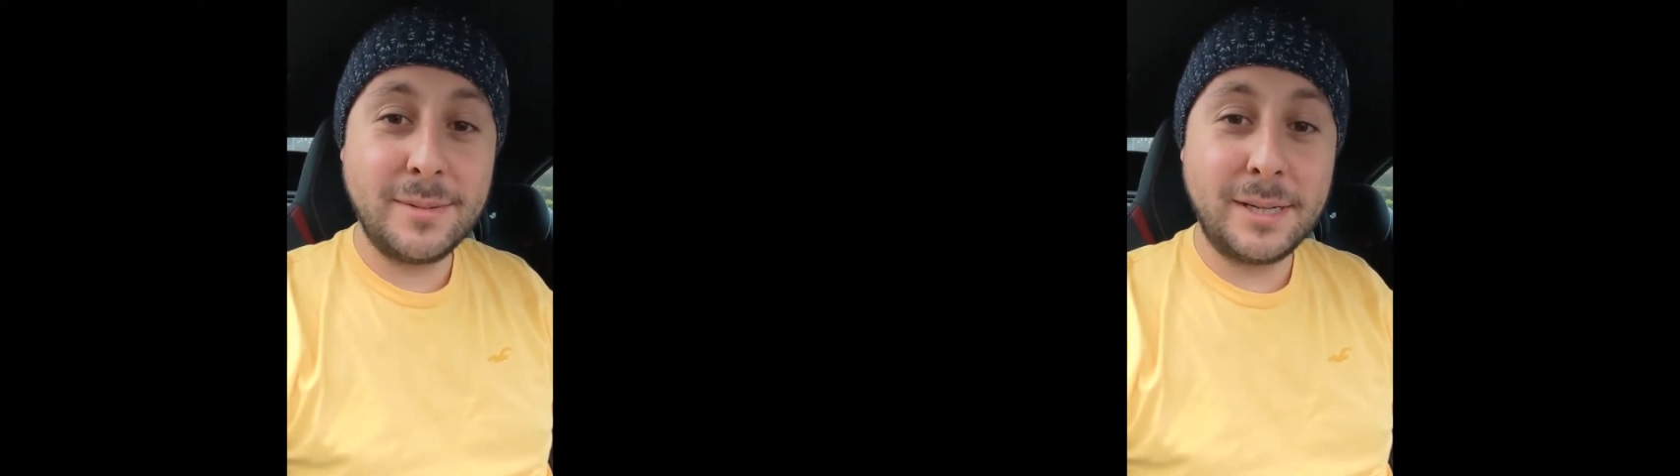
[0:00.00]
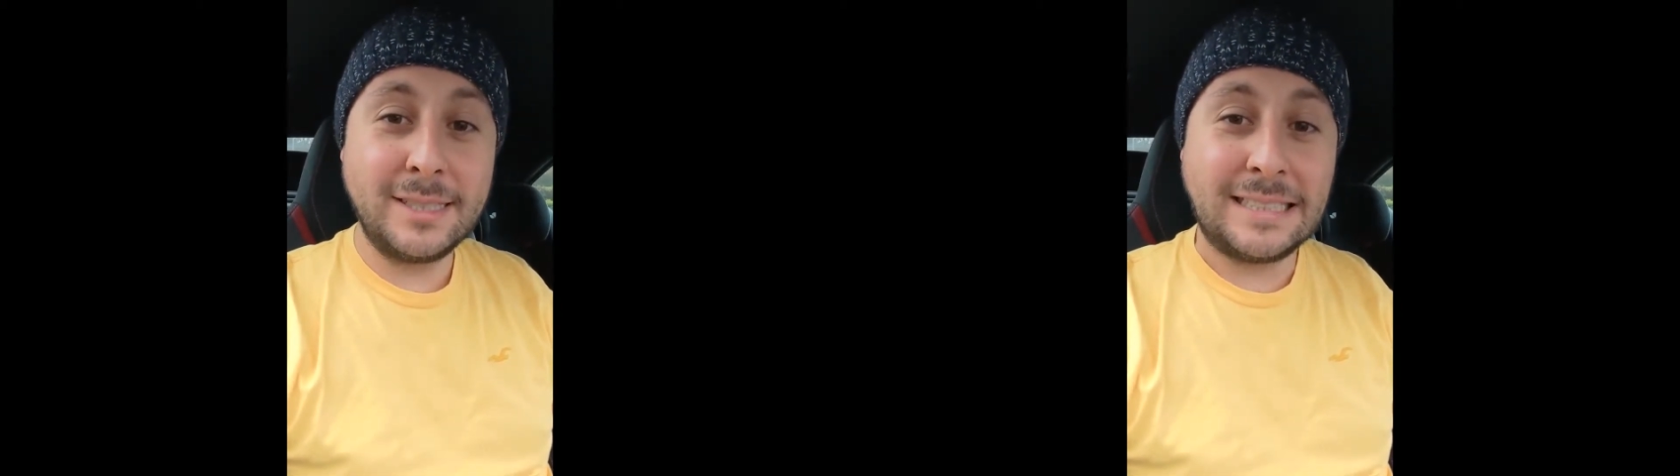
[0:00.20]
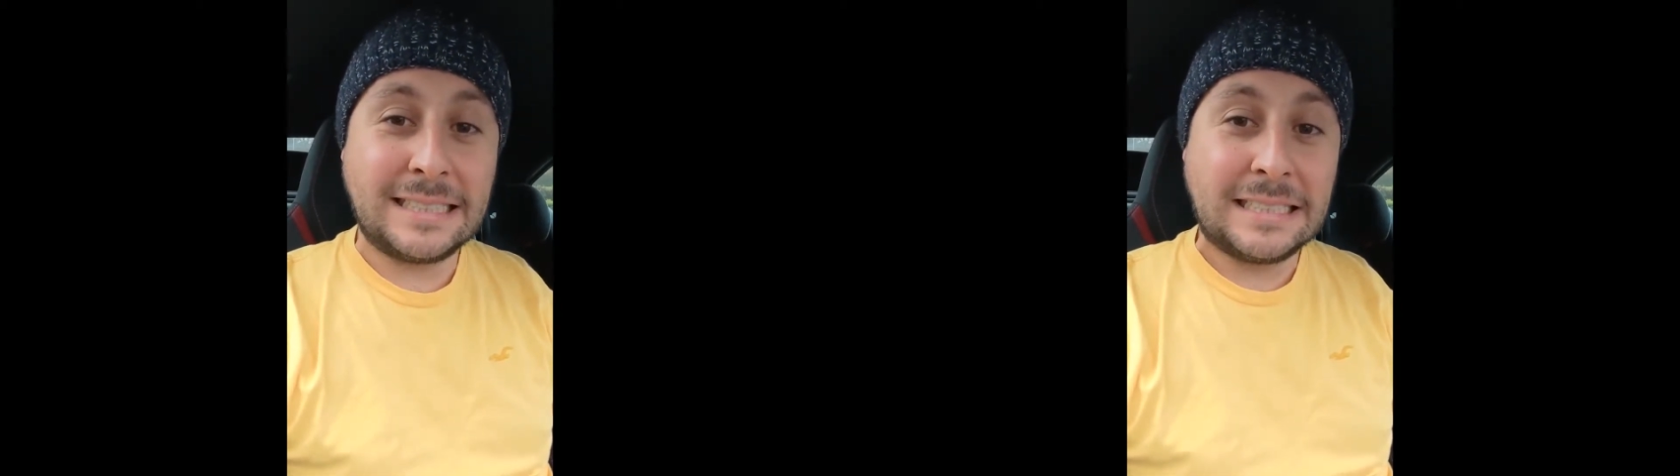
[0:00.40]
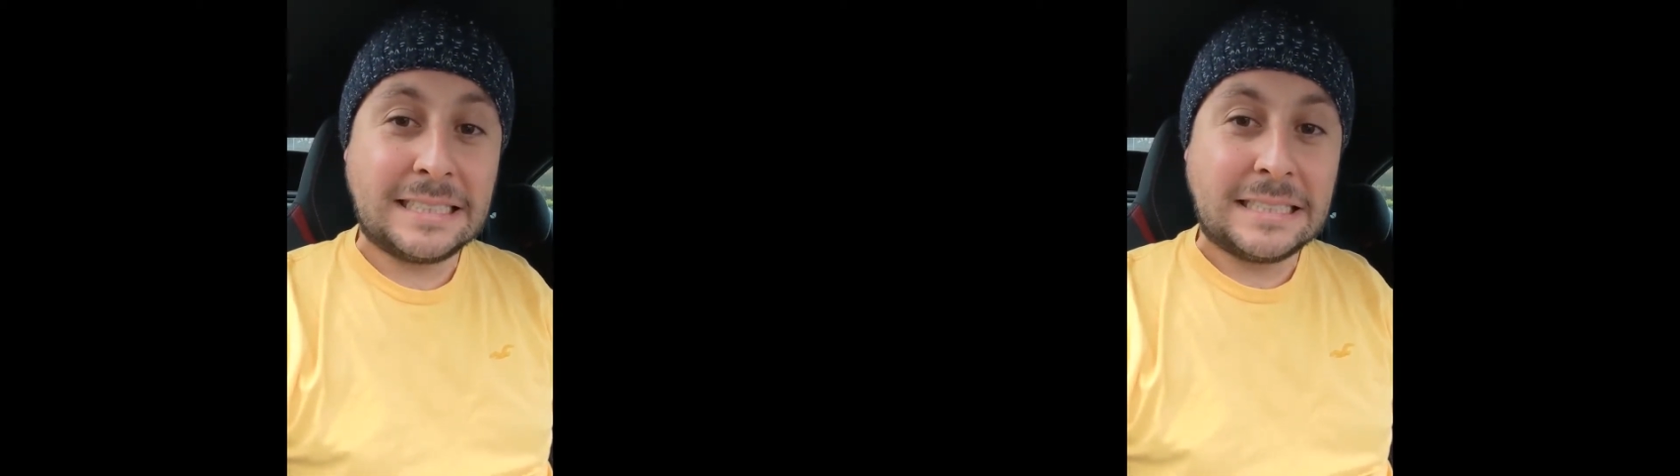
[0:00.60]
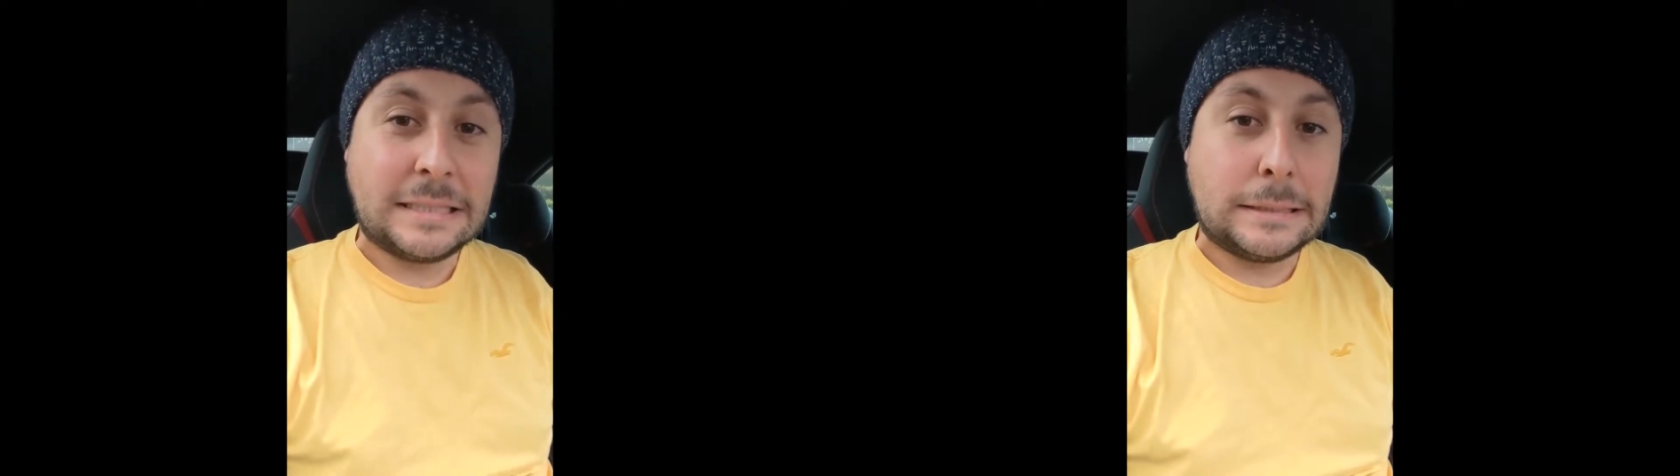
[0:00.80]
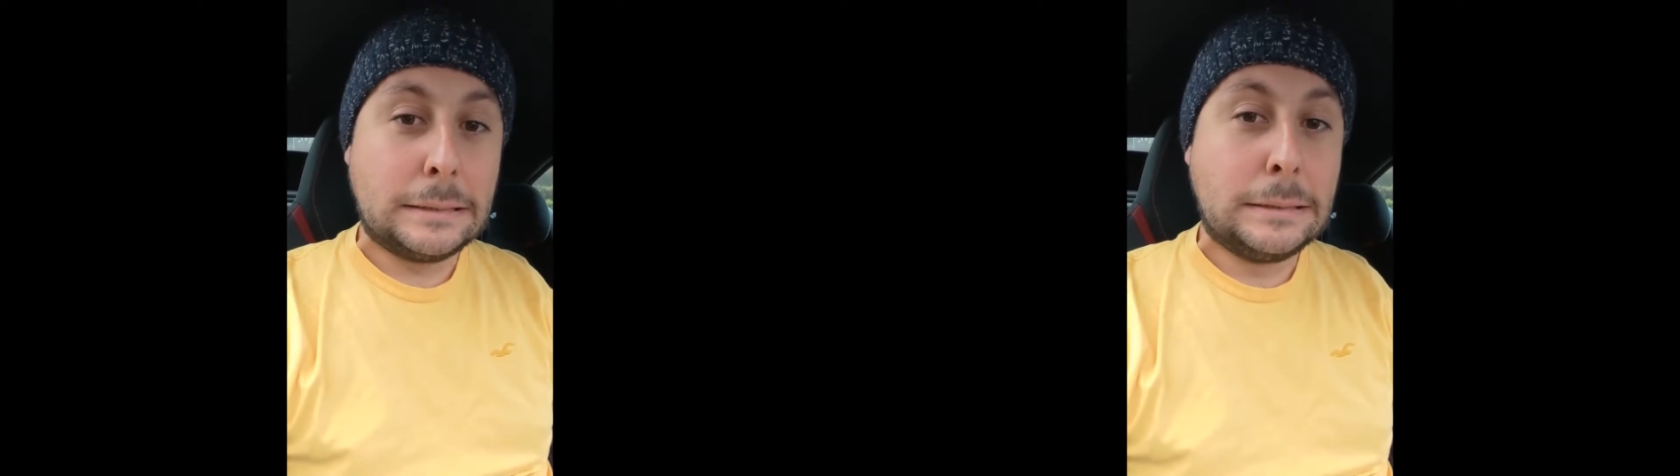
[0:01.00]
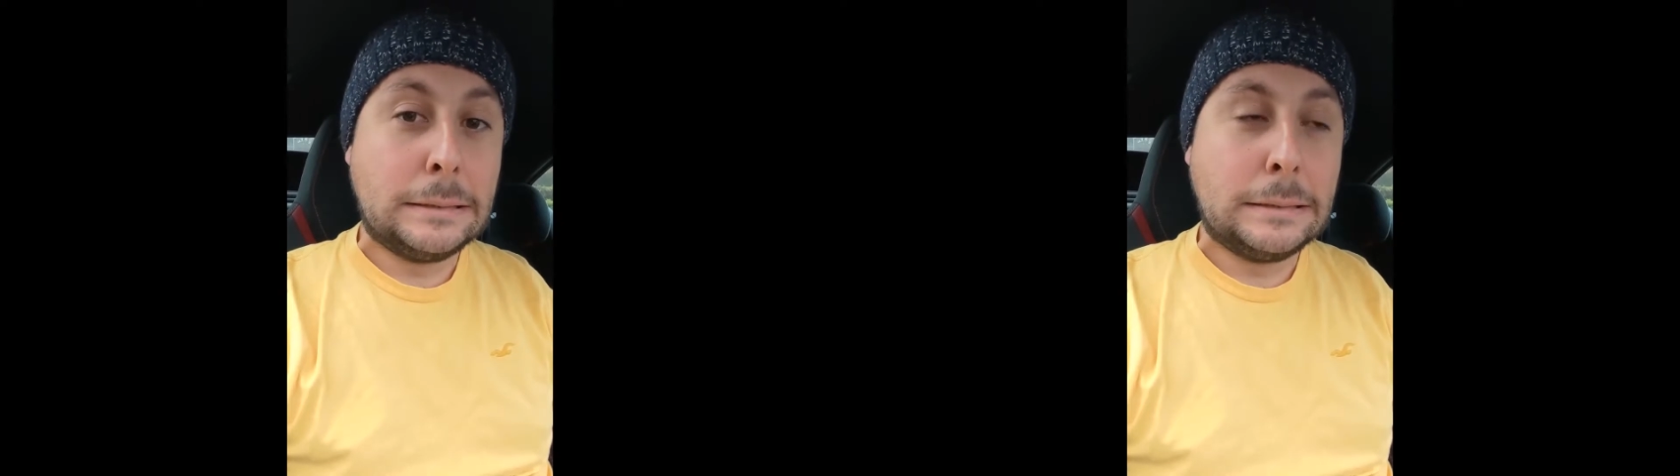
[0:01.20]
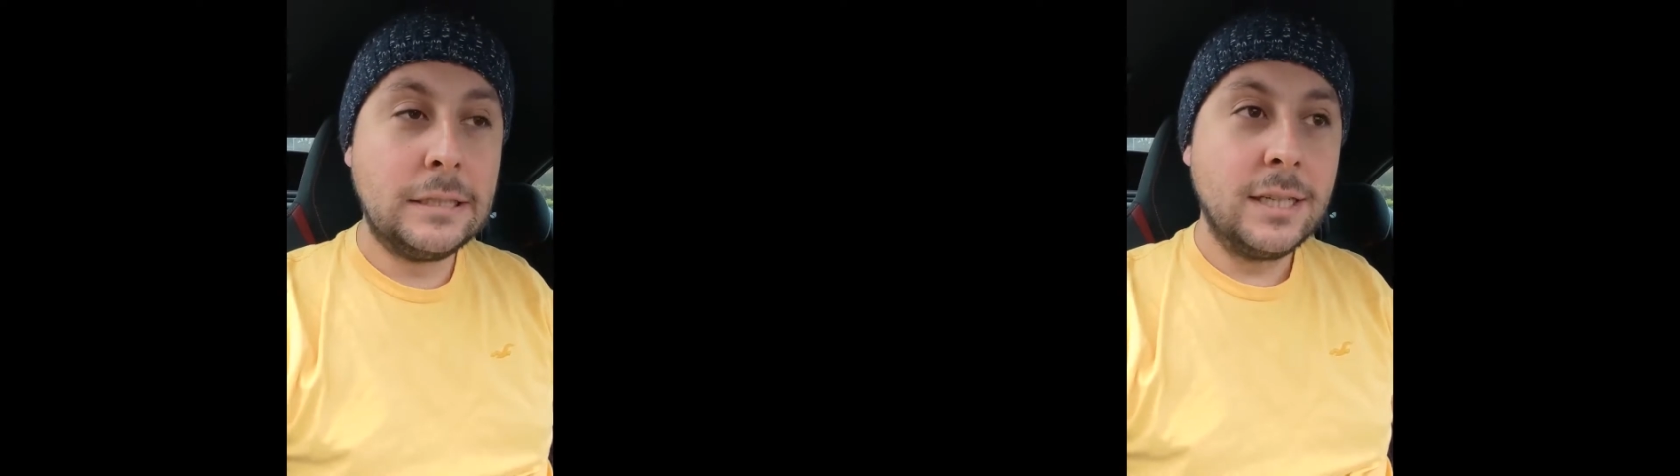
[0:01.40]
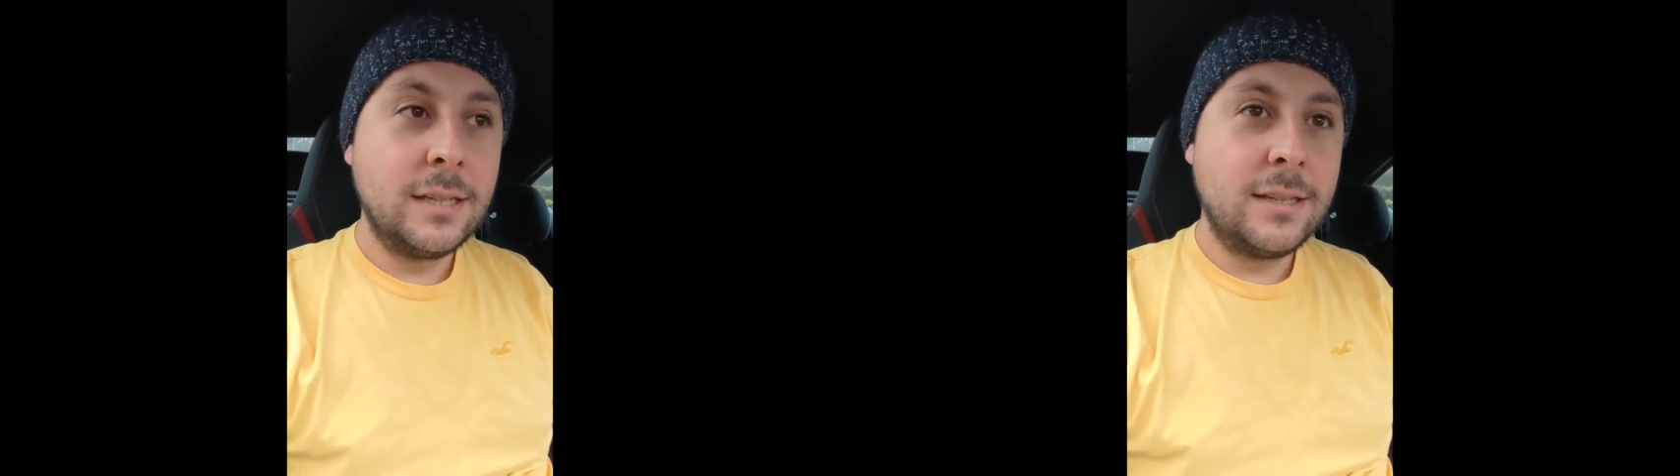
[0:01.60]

much. So